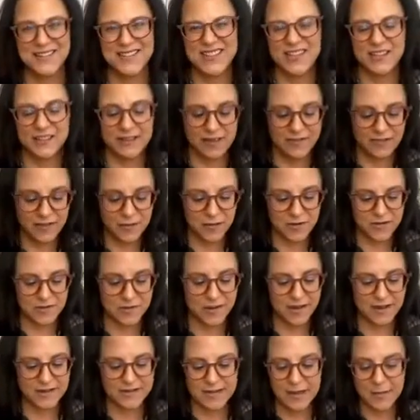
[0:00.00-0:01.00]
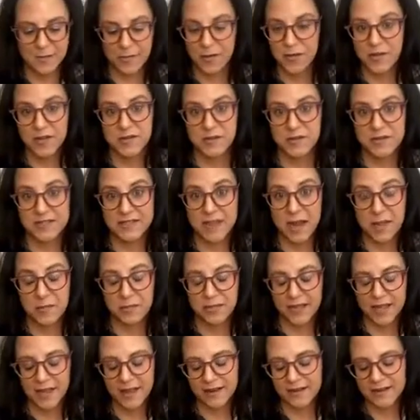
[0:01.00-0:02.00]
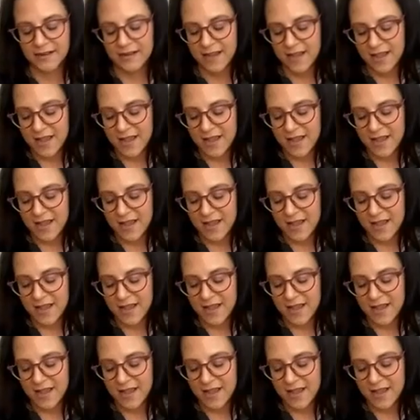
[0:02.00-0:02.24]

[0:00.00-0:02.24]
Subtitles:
if you love that we're doing a demo, this was not planned.